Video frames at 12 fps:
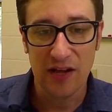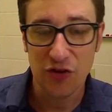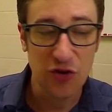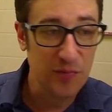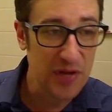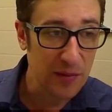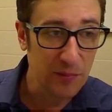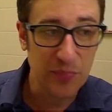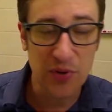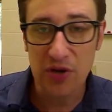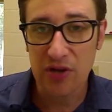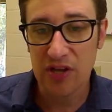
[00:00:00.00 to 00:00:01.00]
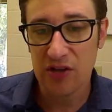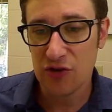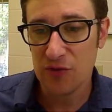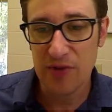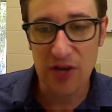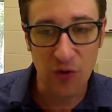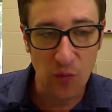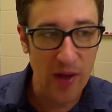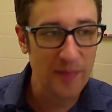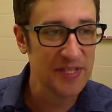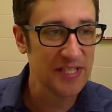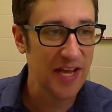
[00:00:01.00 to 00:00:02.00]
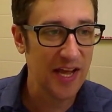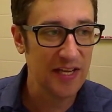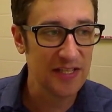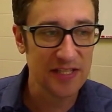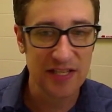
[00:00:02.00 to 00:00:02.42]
Could be a book, could be on a website.